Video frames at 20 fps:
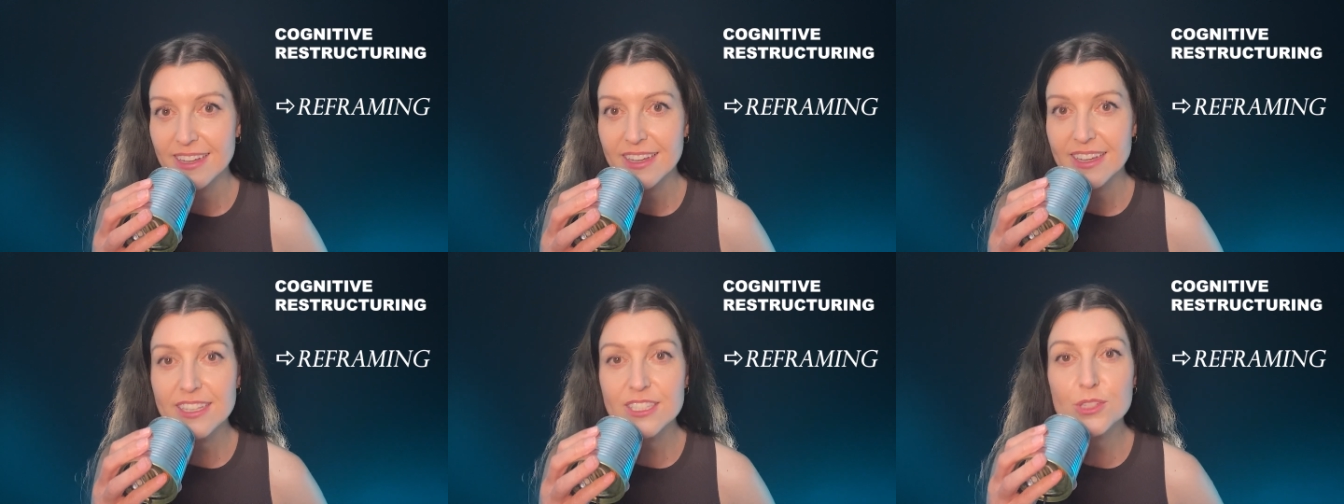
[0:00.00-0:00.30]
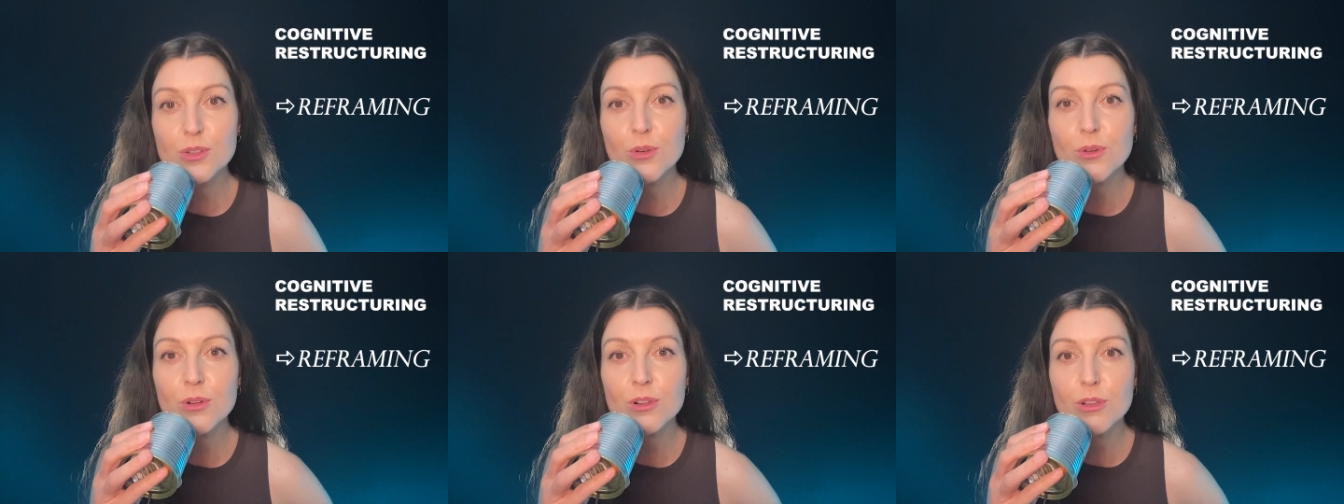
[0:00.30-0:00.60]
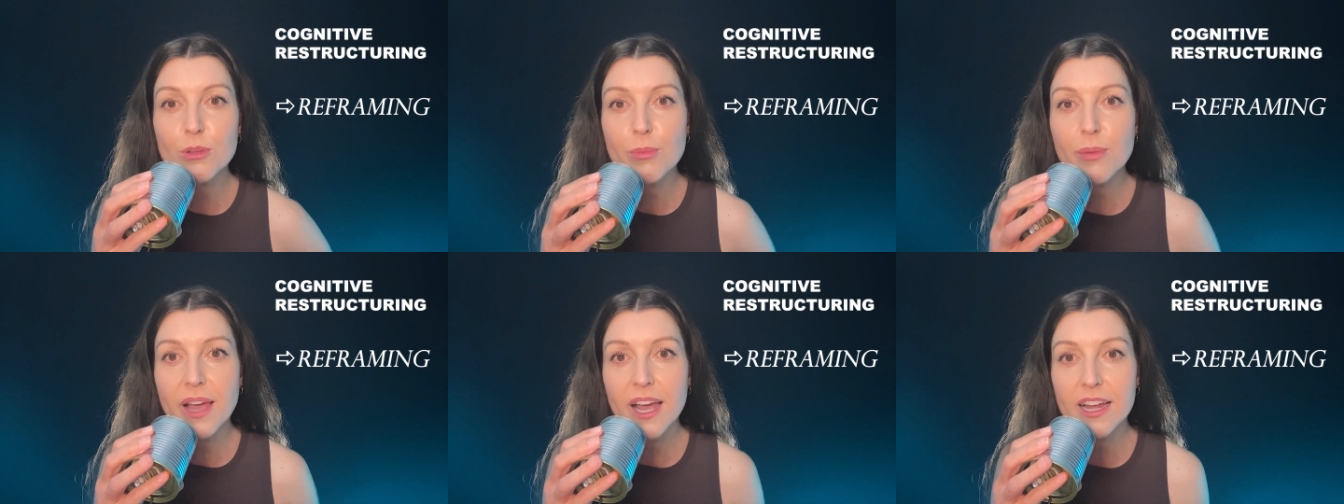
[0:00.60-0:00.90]
It's all
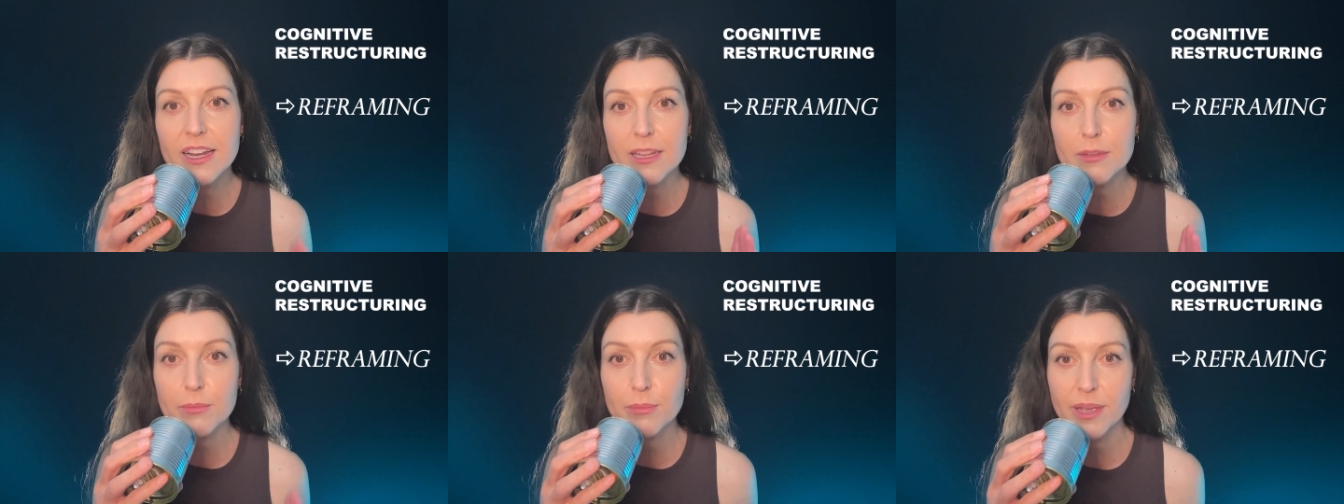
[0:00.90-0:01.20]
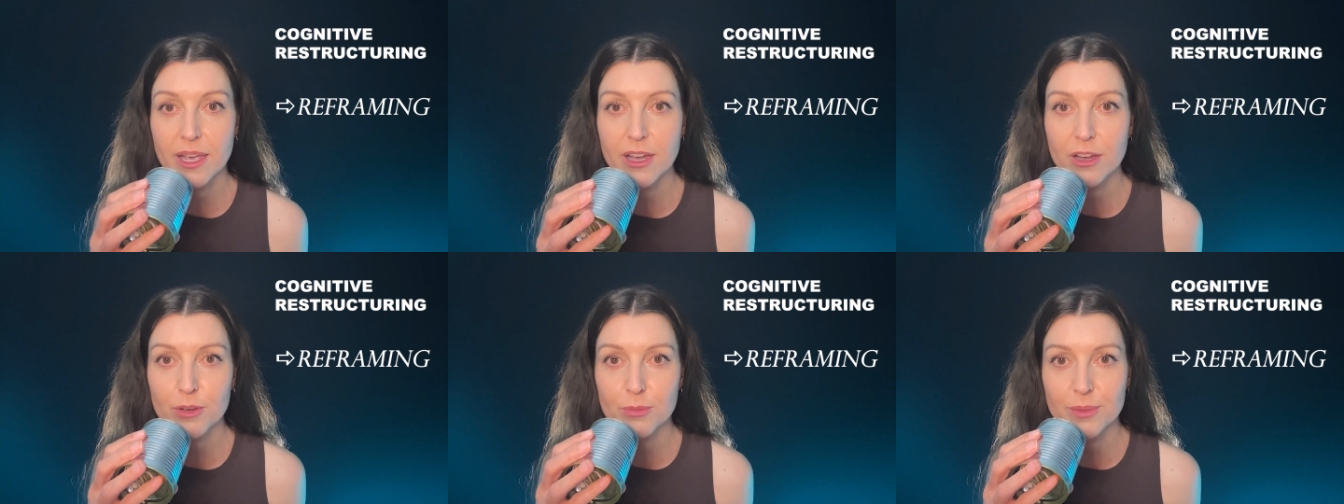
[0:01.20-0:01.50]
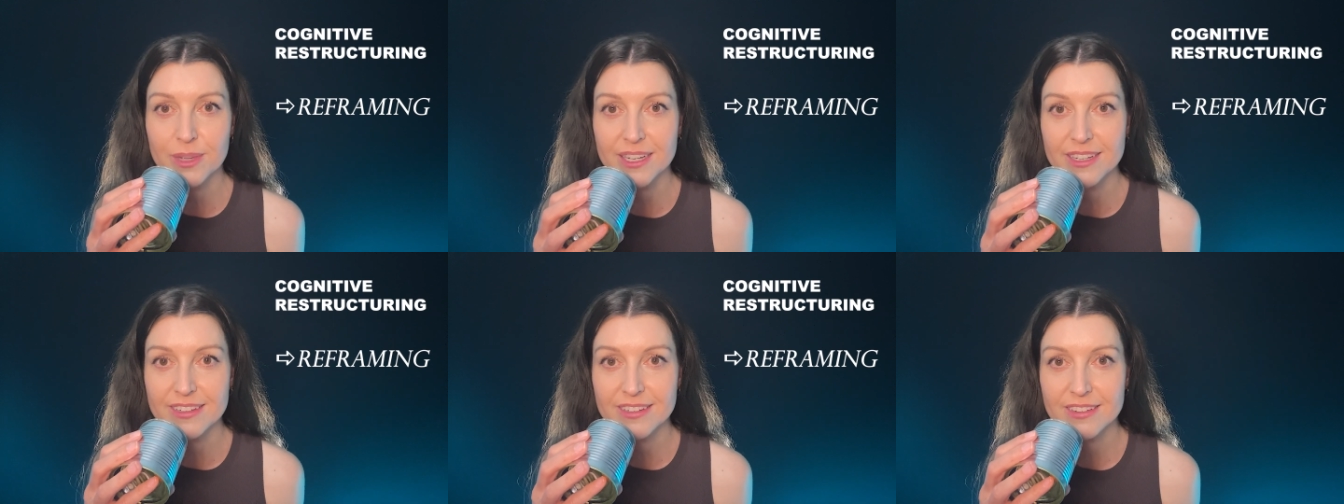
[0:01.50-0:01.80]
about
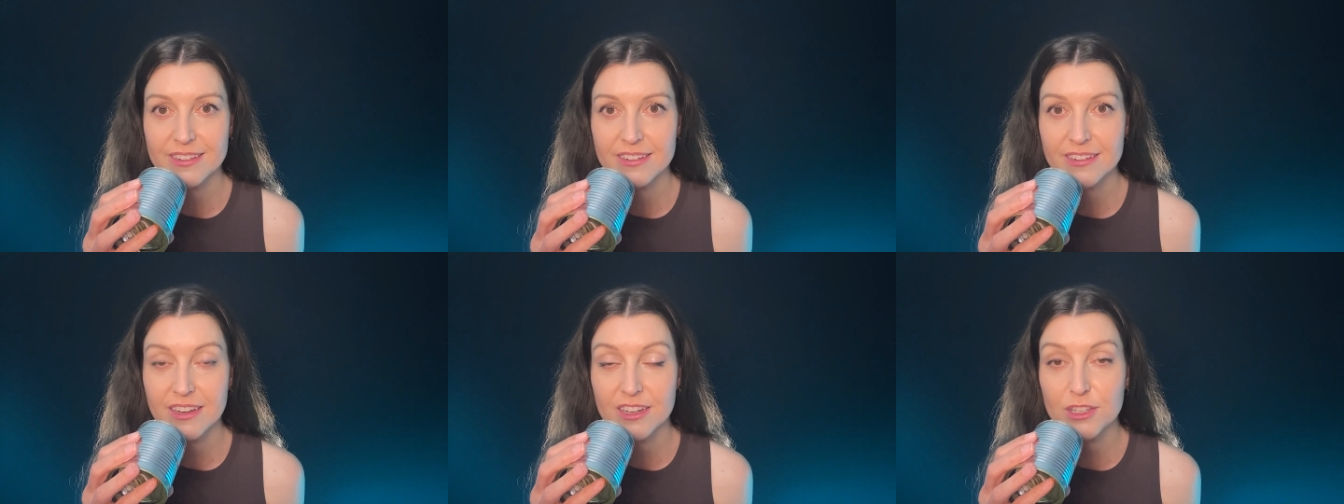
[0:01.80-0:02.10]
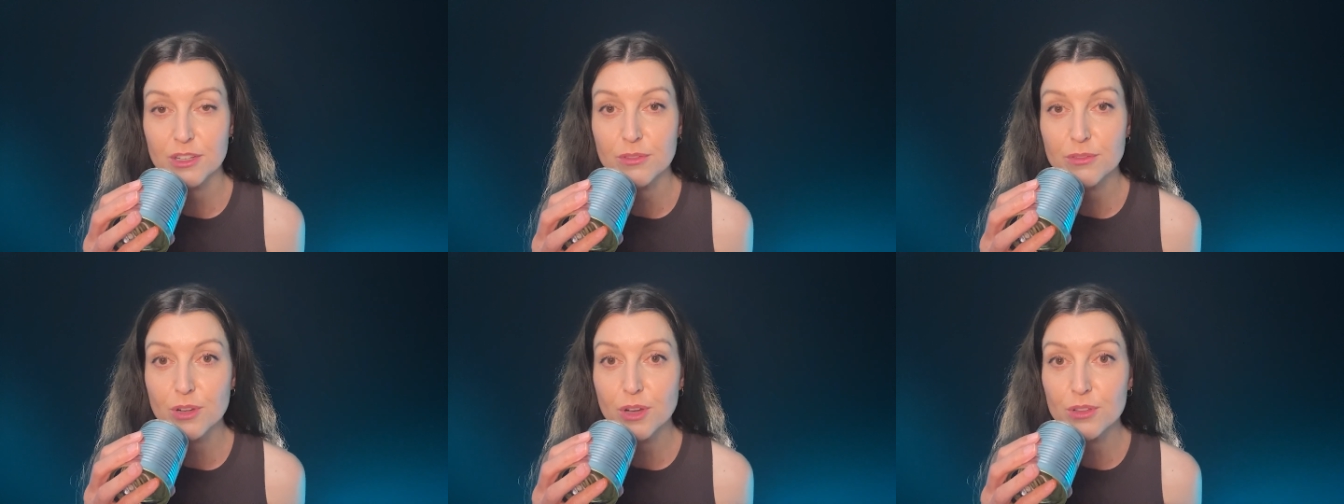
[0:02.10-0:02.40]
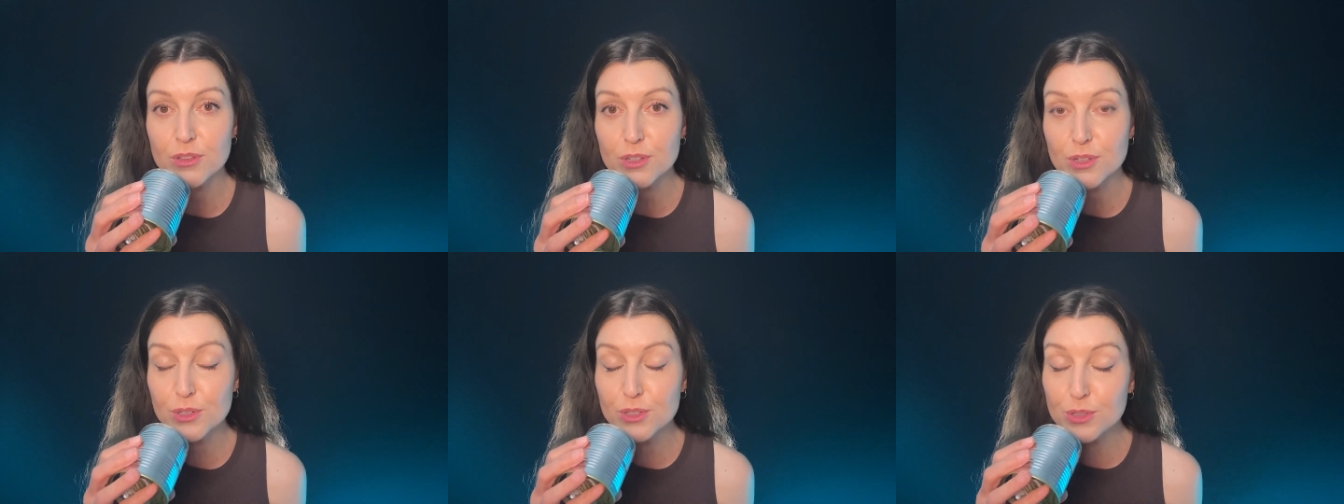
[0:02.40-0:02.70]
empowerment, and you've got
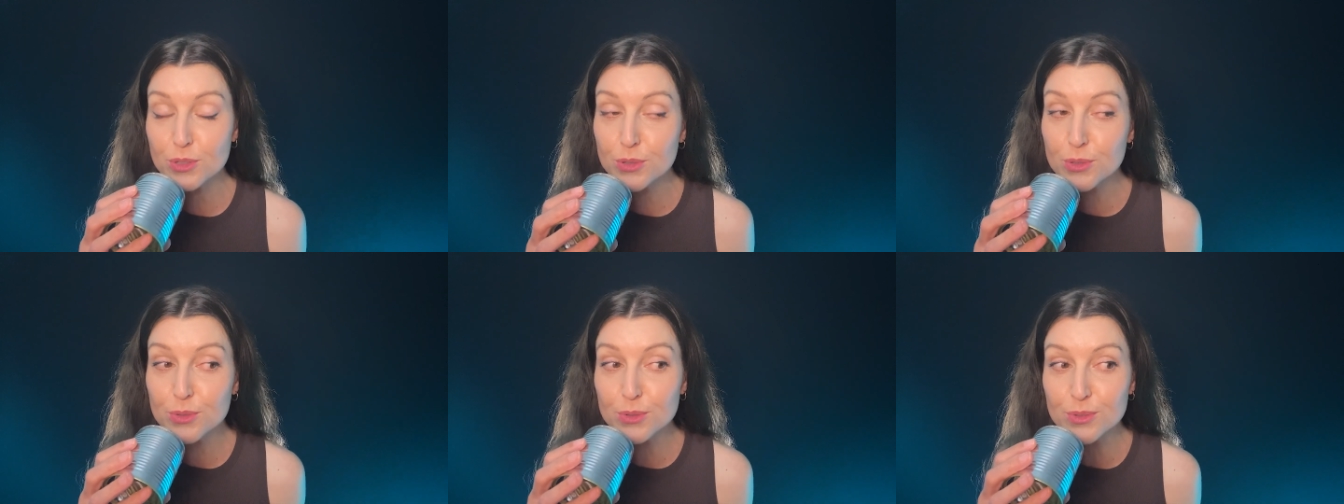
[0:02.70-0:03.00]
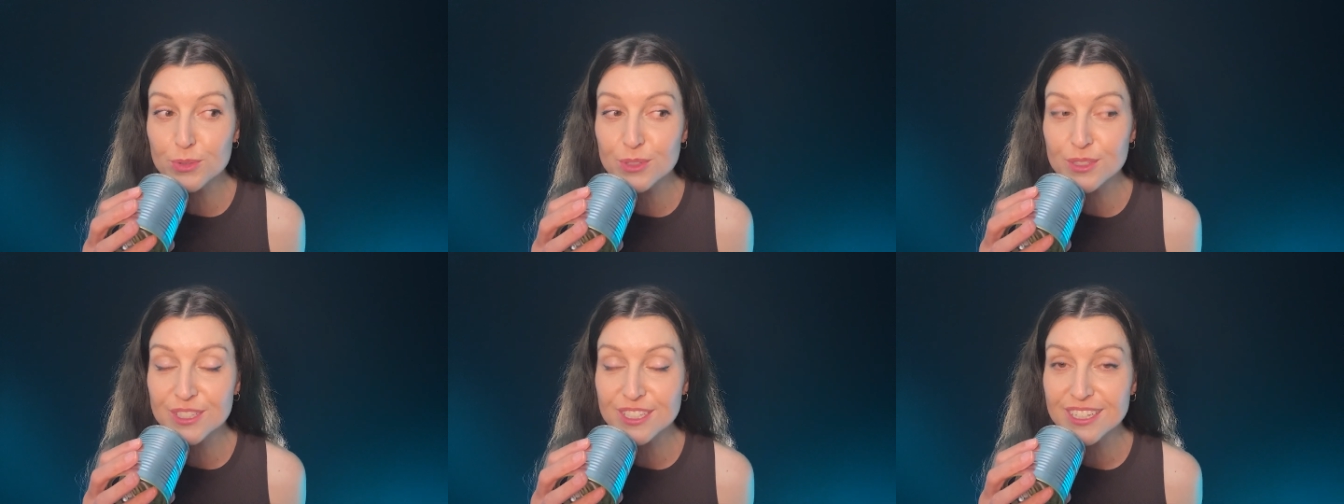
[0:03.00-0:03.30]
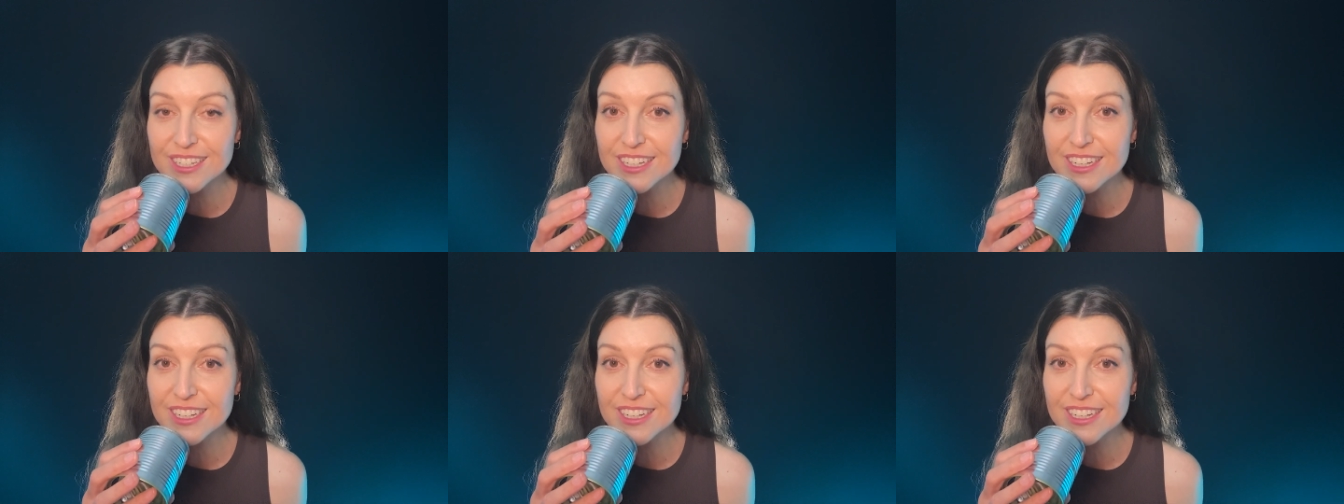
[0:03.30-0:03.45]
the tools